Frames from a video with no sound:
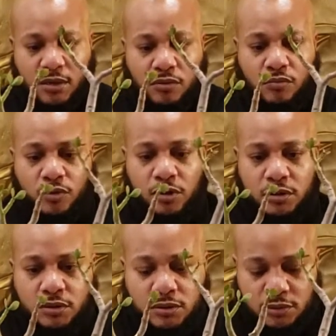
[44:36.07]
work.
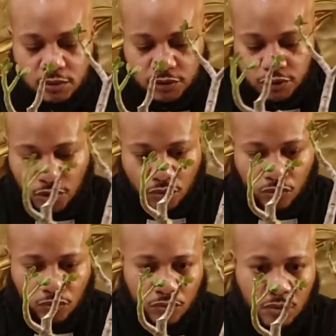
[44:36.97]

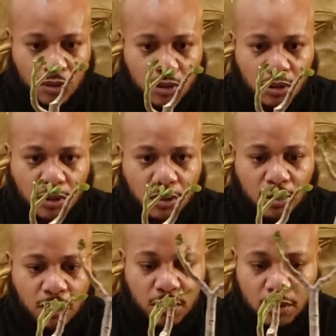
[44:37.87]
So,
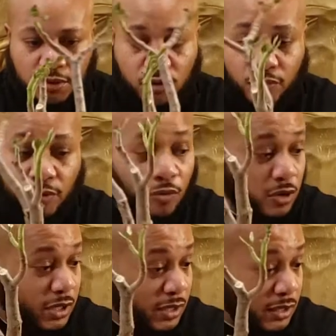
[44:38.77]
do we
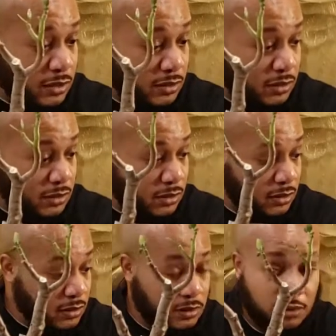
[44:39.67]
want it in this?
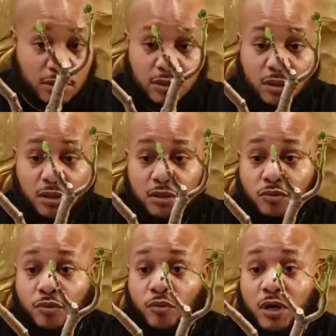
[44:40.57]
Do
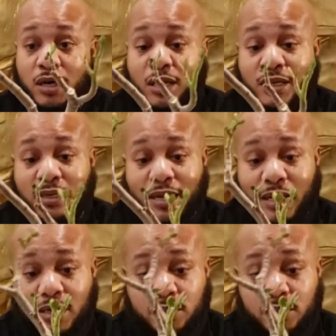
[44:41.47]
we want to cut it down?